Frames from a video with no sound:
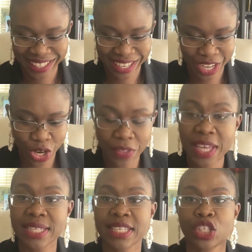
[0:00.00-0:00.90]
another
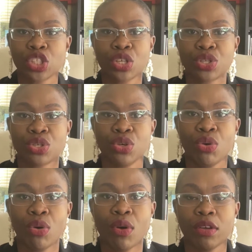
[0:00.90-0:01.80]
essential
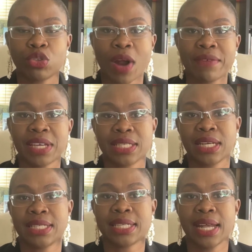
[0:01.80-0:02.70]
to thriving as
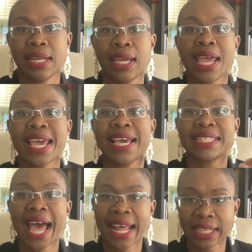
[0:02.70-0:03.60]
an attending is
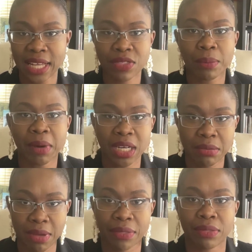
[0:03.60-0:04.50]
handling the money
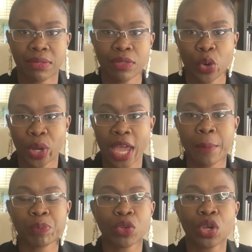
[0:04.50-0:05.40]
myth.
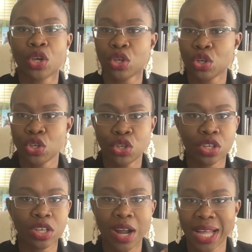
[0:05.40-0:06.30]
Okay?
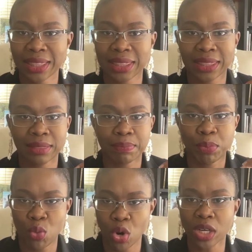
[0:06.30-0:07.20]
You're not
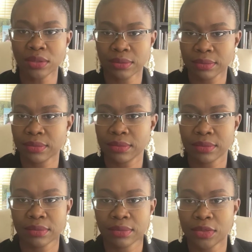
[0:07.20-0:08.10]
poor,
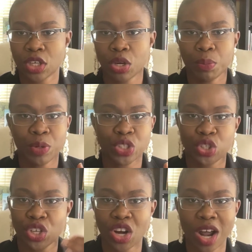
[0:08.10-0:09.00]
but
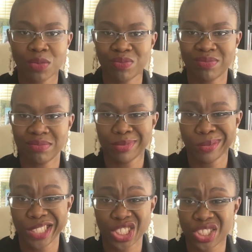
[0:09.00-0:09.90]
you're not
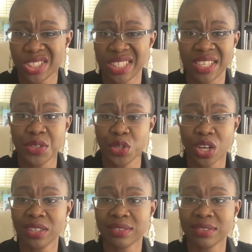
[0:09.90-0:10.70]
rich either.